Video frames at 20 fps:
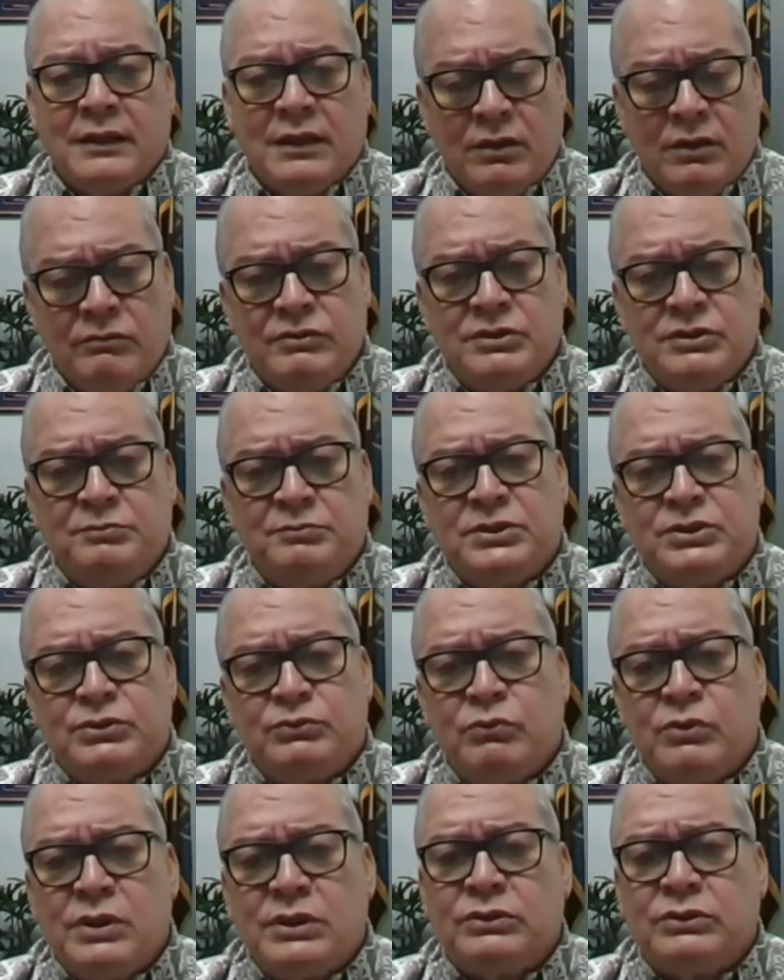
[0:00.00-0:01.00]
Congress
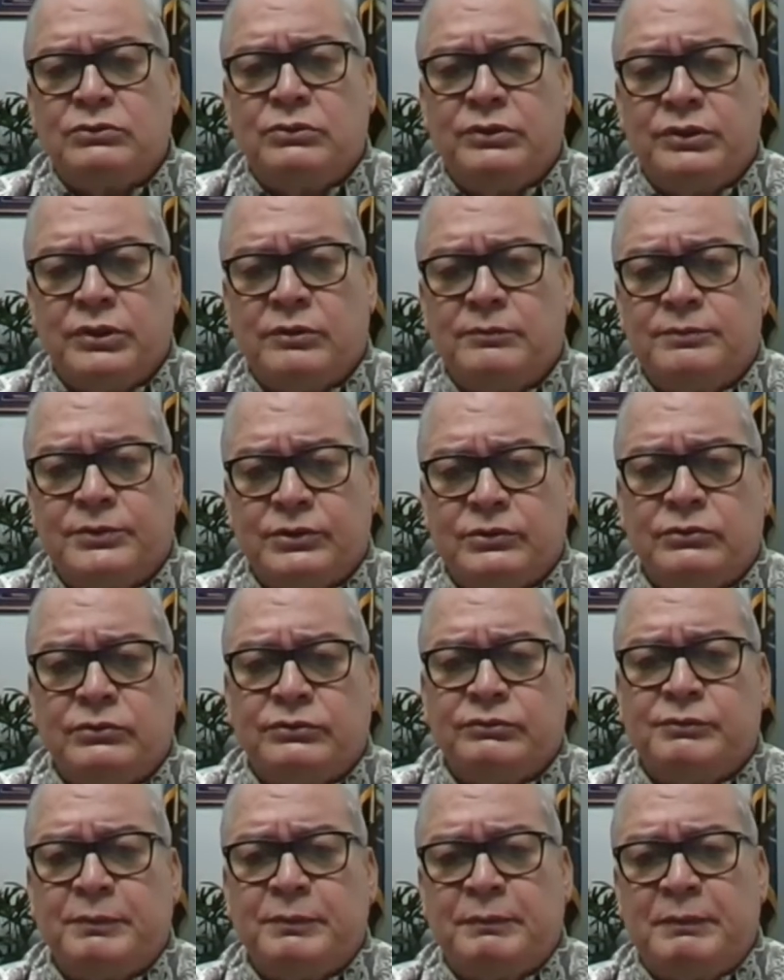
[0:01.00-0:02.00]
must work to help
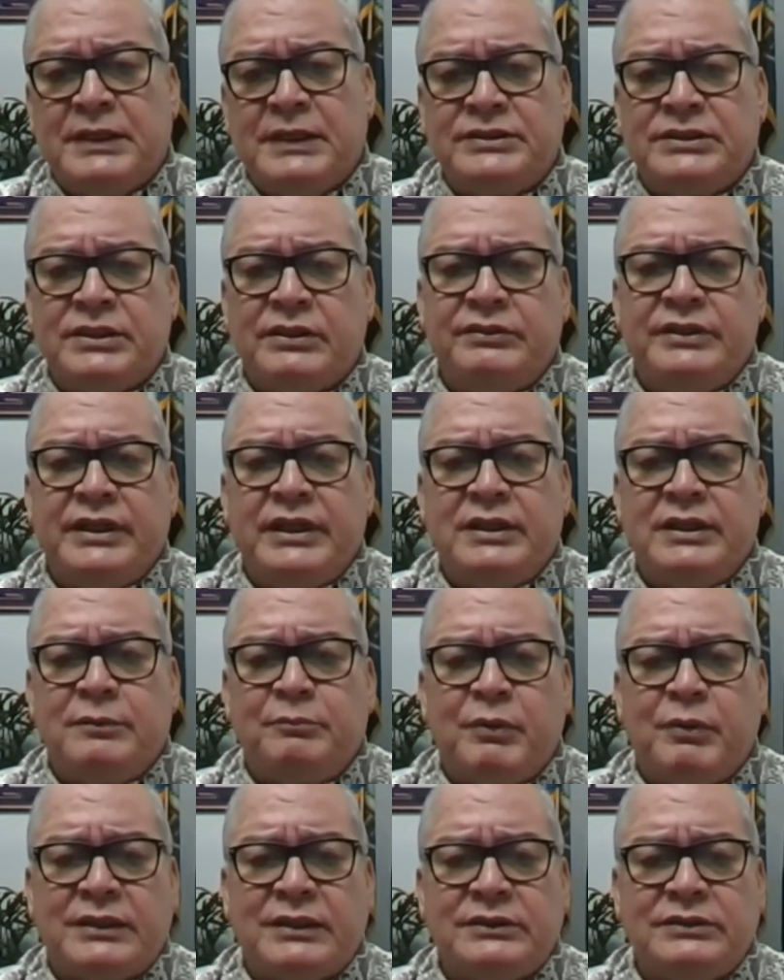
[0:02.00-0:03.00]
schools replace
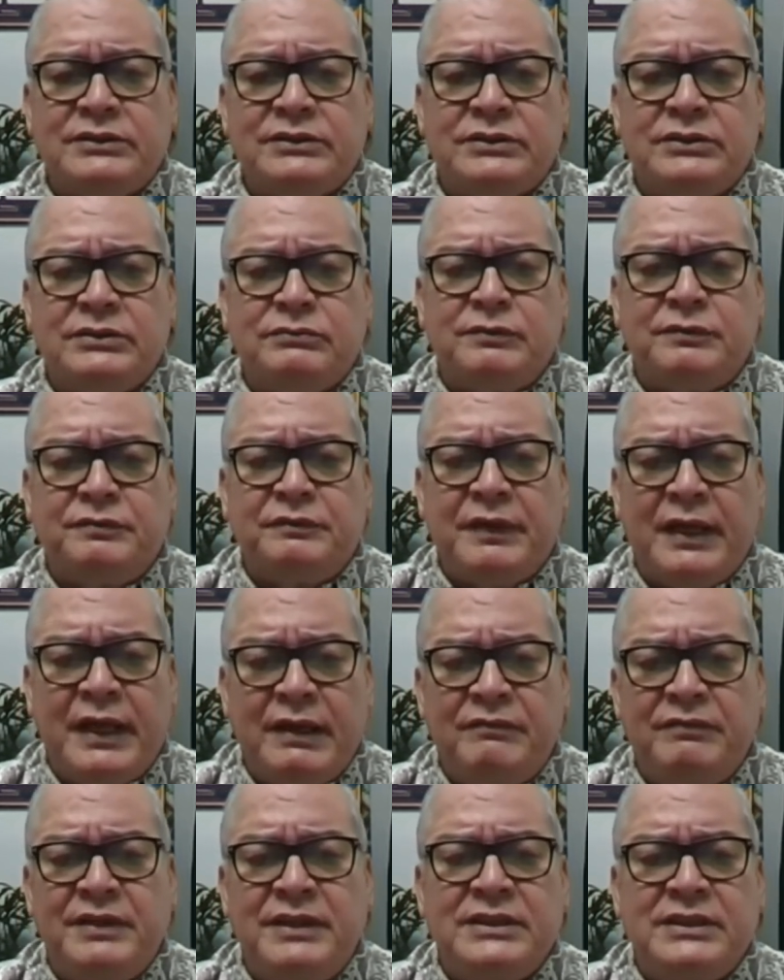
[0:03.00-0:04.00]
outdated practices with
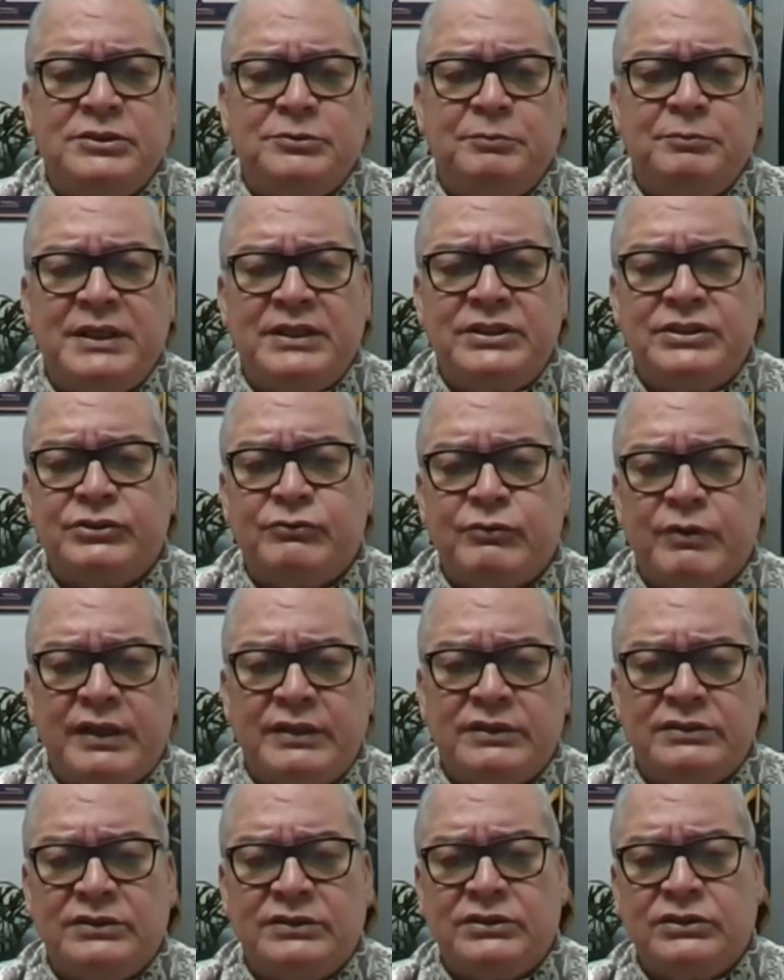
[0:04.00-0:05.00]
evidence-based
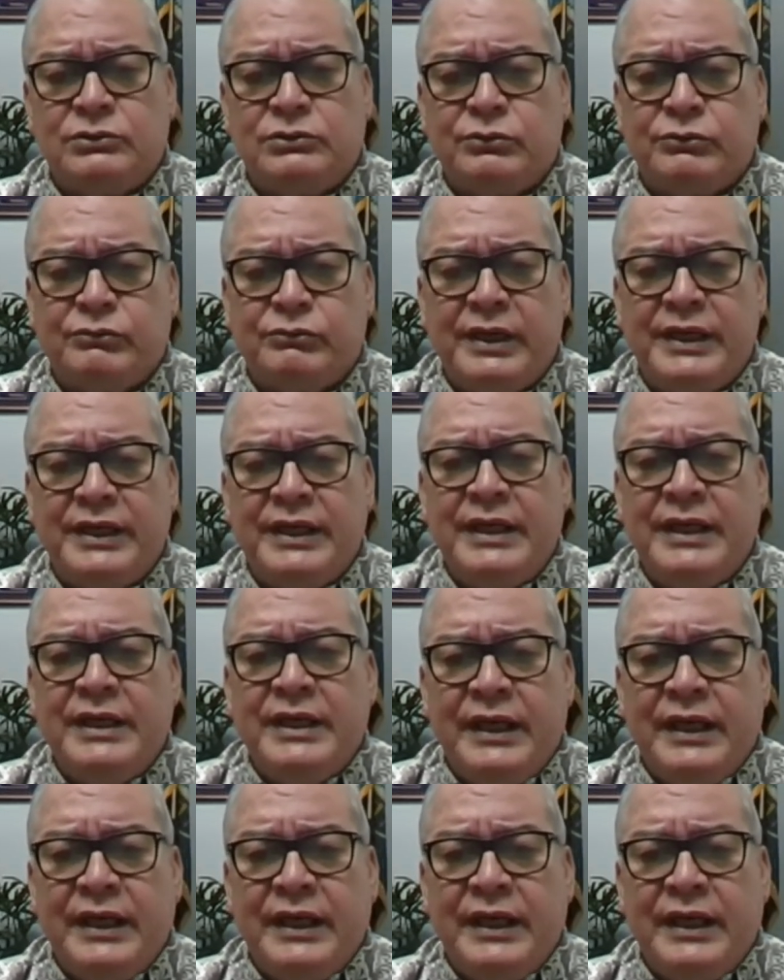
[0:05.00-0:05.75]
strategies to create